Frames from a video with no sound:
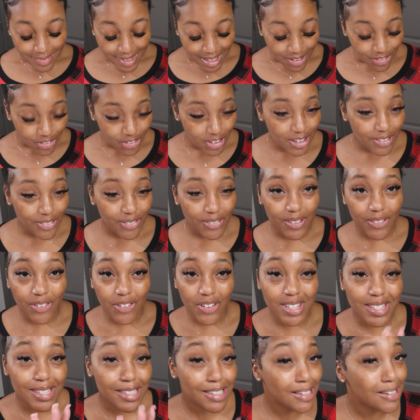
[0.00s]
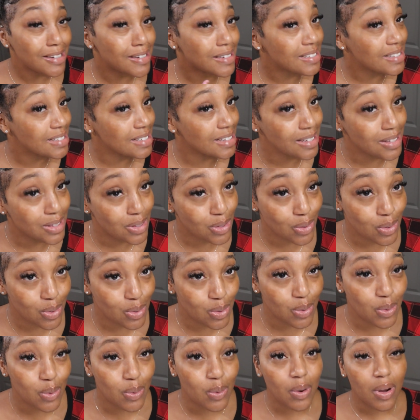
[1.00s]
if it's a little
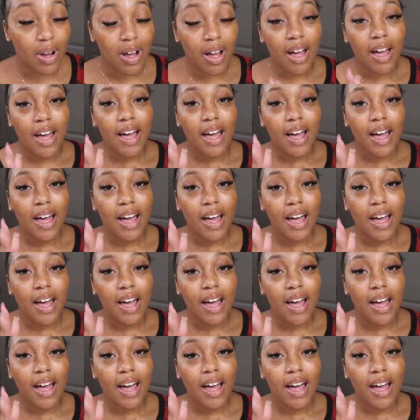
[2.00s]
see-through,